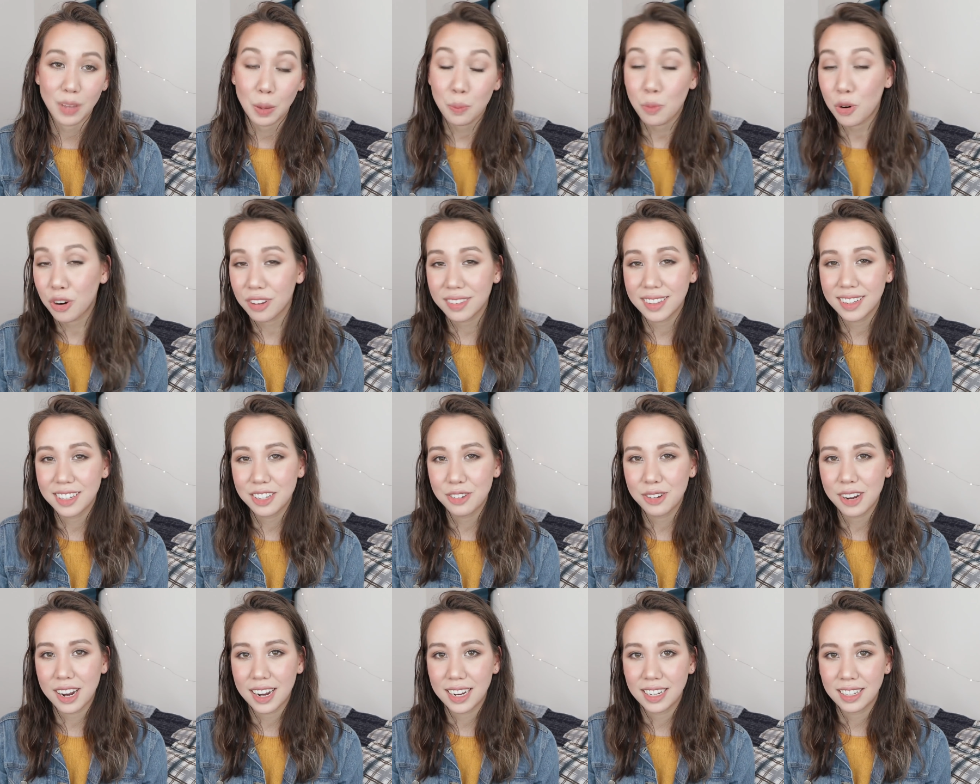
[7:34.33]
More than
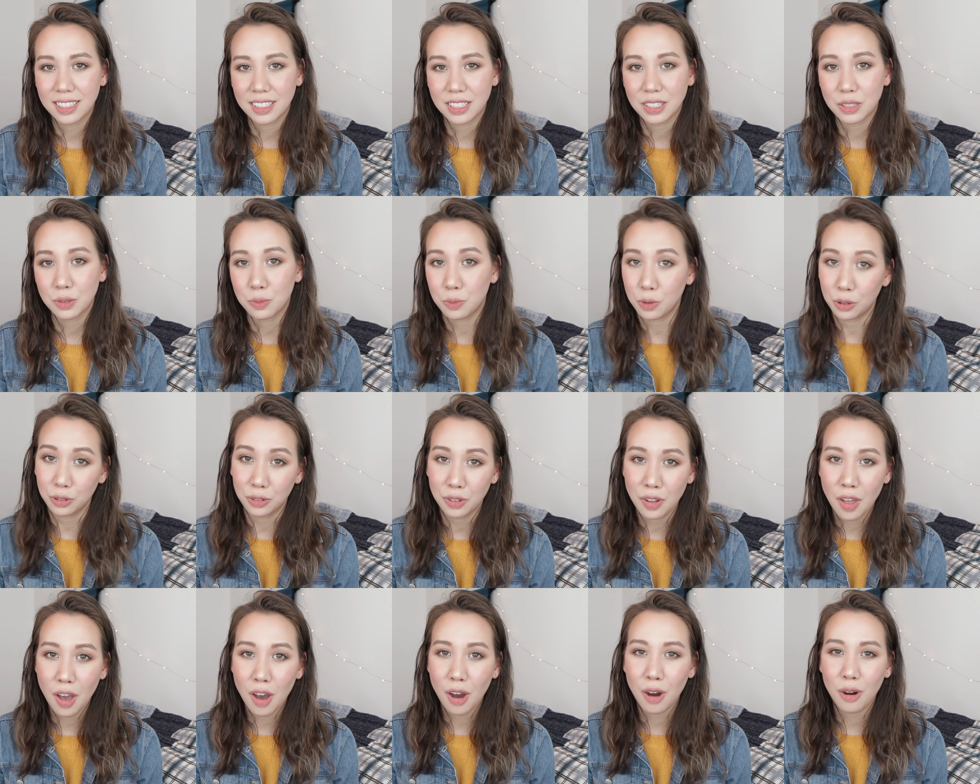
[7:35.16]
you guys will
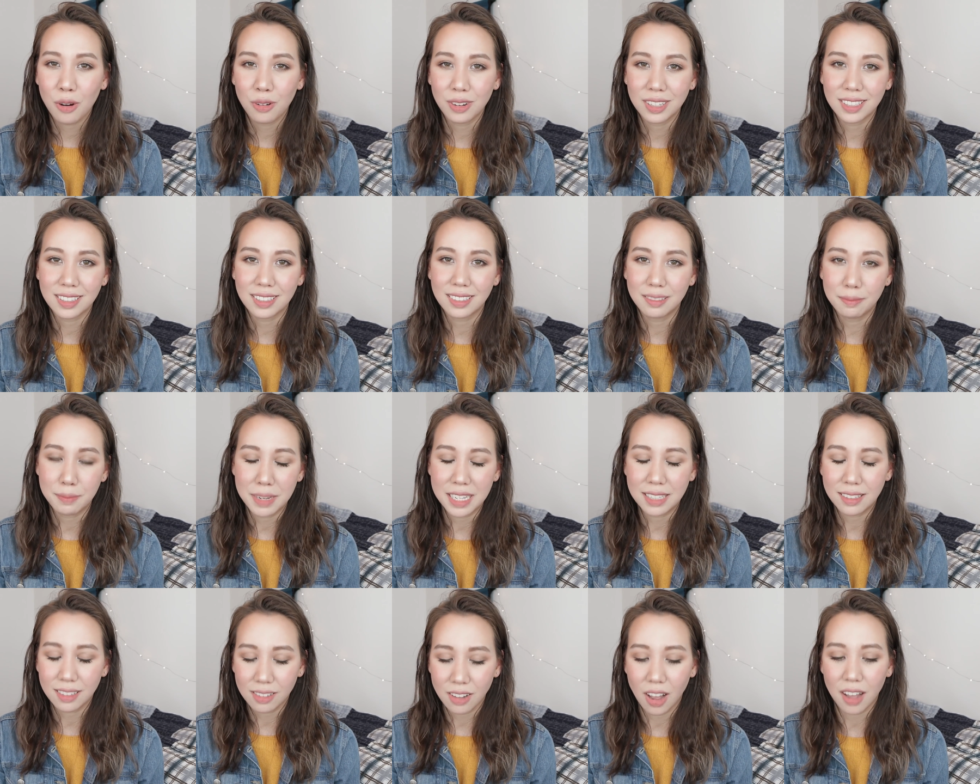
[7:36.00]
know. It
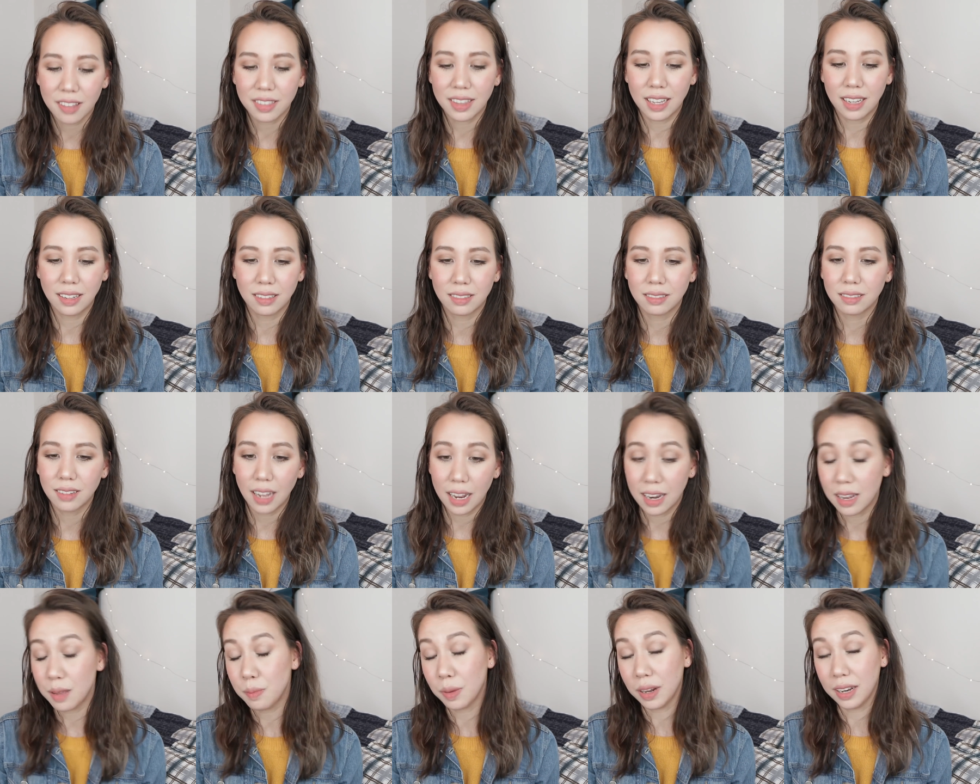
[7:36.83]
means a lot that
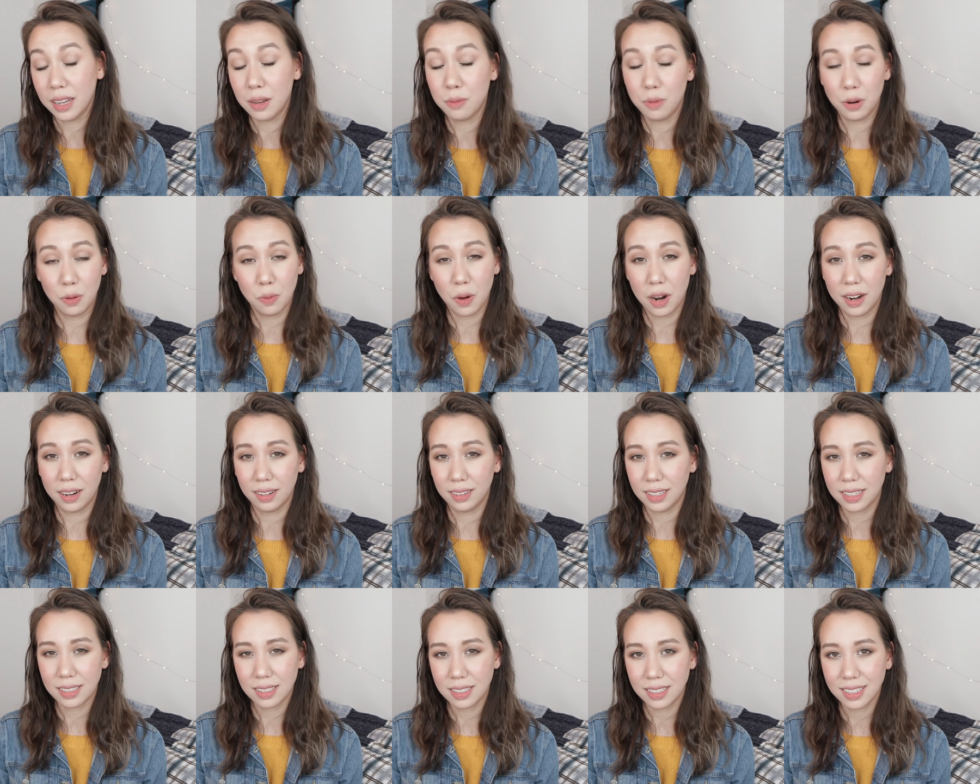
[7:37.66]
anybody would want
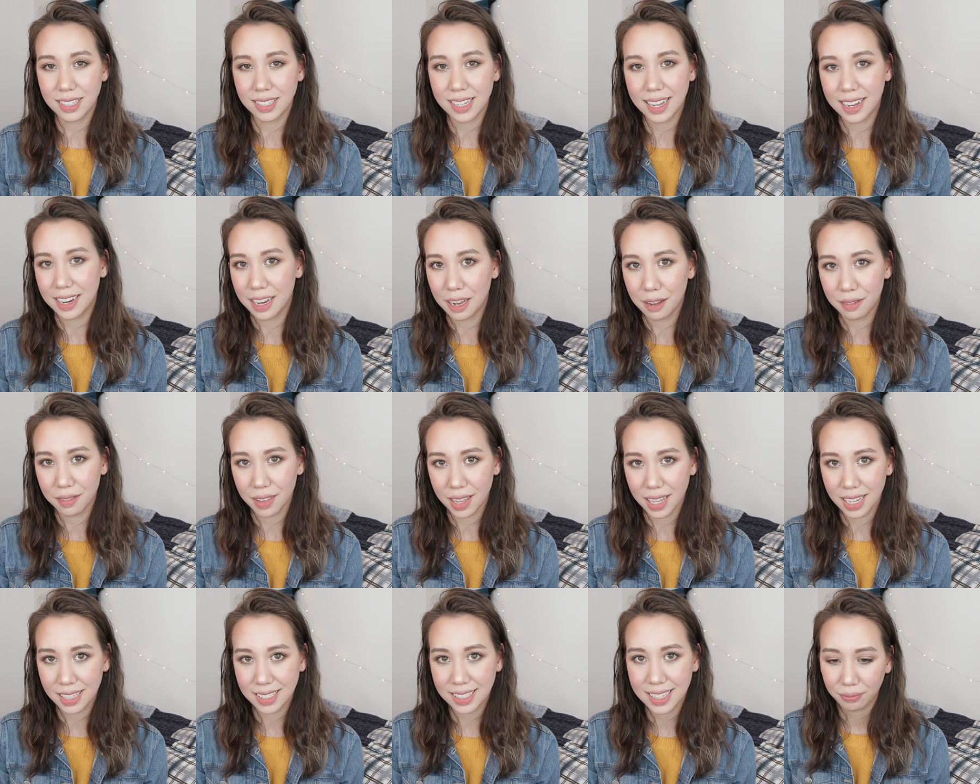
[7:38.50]
to listen to any of
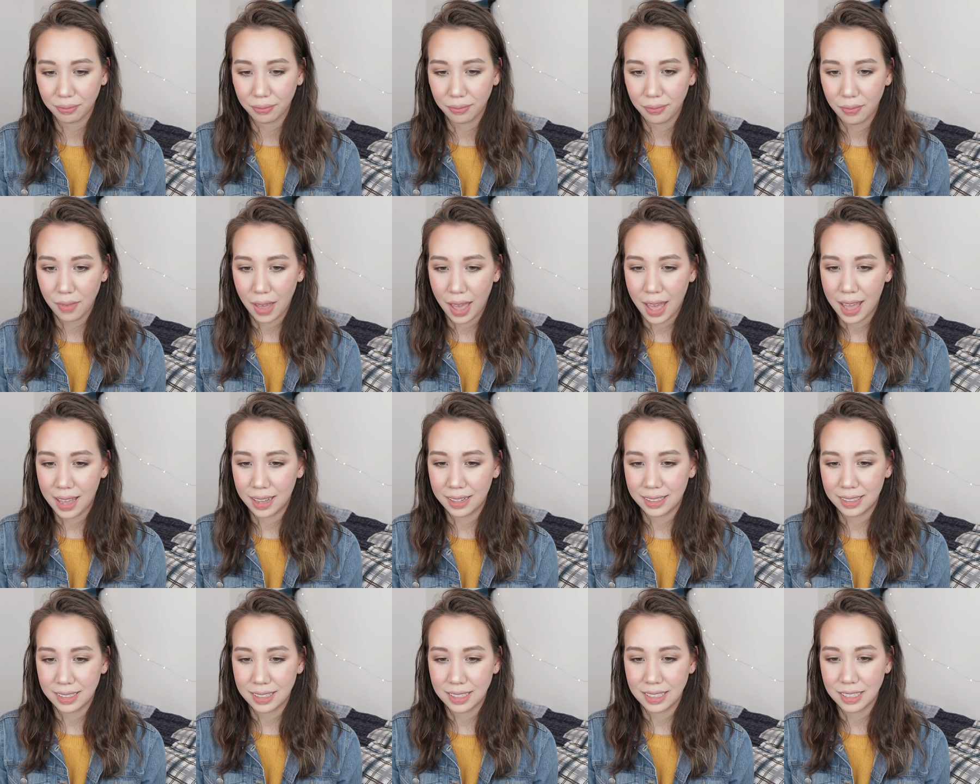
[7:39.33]
this.
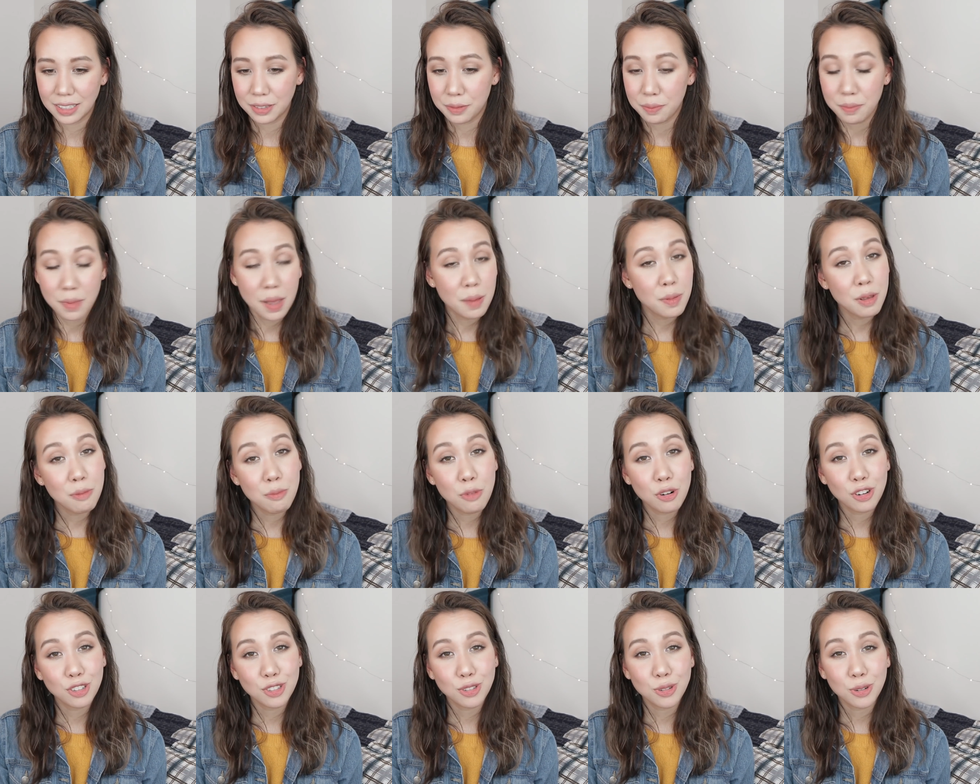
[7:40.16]
And maybe
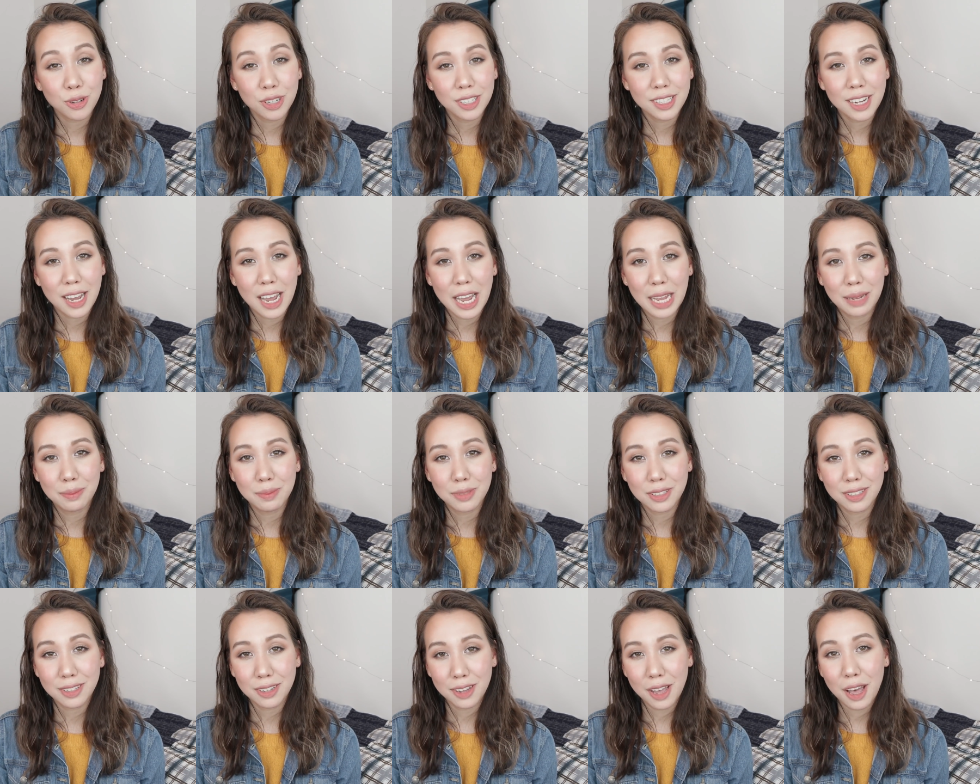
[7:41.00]
more story
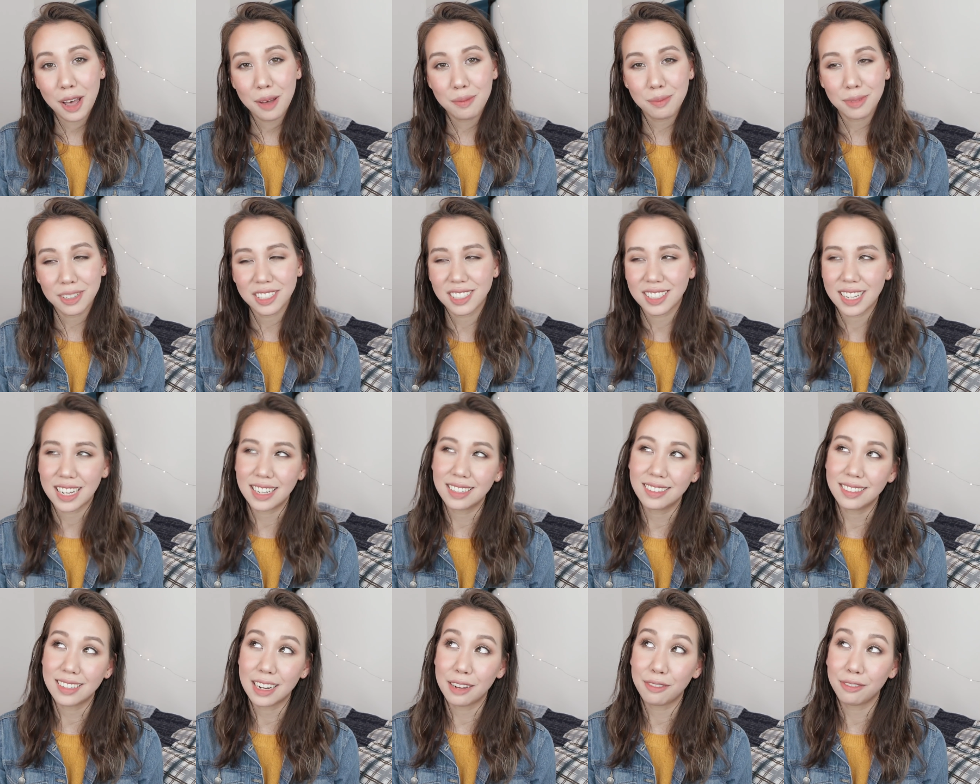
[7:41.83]
times to come, because
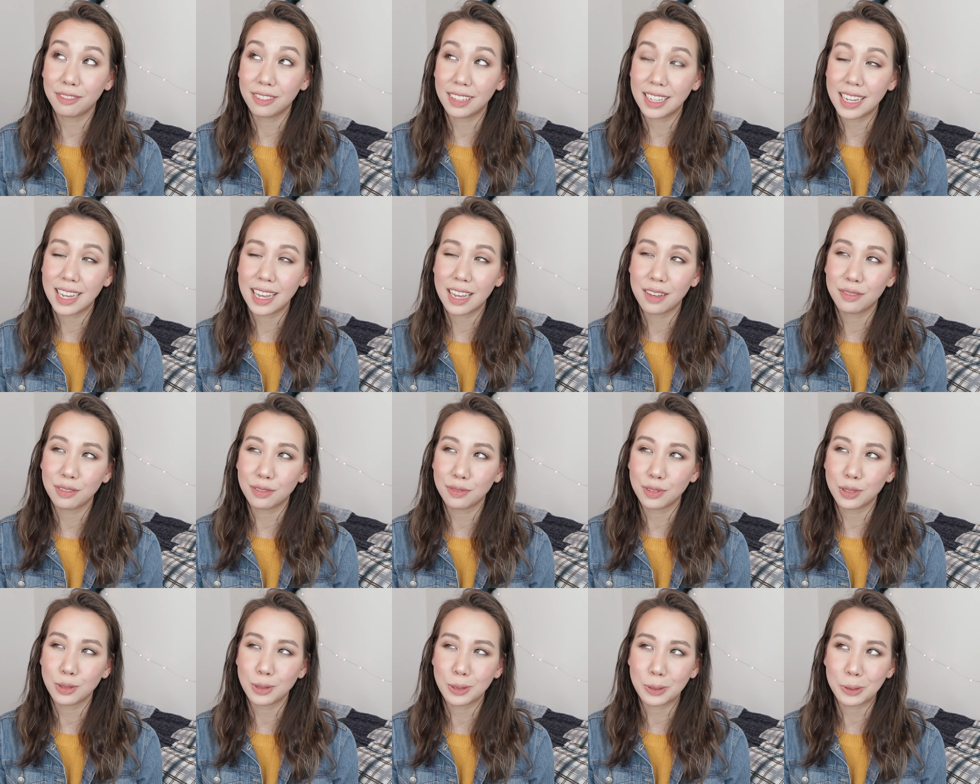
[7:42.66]
I definitely have a
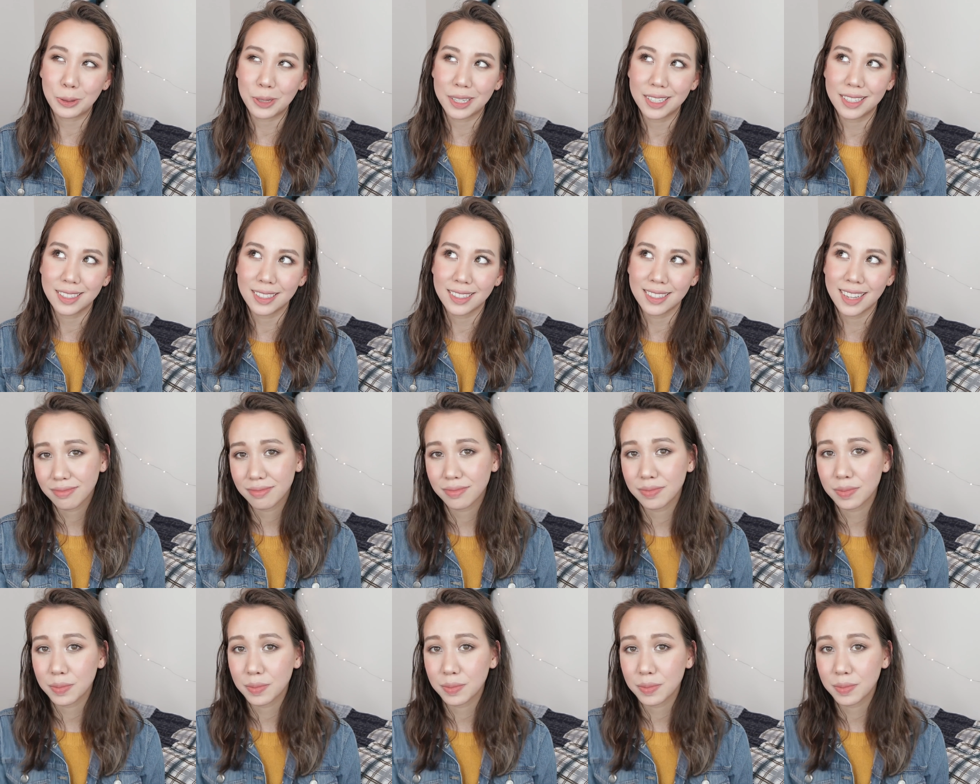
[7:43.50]
few stories.